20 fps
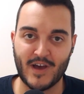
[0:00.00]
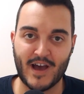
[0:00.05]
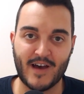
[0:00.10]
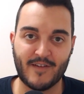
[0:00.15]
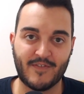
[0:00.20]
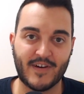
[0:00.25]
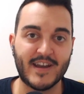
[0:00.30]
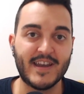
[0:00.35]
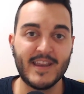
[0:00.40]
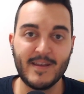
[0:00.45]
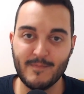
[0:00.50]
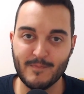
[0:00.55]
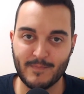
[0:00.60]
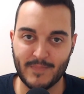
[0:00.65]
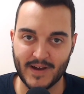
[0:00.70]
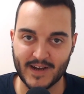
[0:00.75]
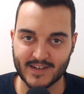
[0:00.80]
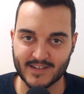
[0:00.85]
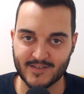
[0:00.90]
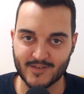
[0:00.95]
have an
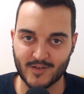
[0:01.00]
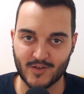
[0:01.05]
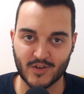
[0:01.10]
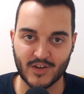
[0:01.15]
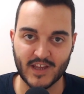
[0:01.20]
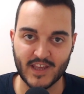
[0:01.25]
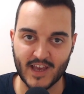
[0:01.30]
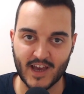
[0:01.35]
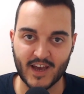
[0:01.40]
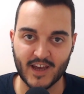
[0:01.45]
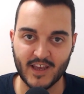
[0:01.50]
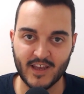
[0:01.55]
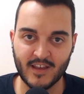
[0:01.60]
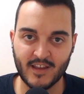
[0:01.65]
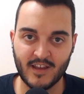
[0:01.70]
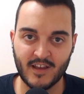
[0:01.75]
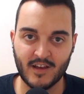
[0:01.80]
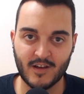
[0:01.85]
impact on AI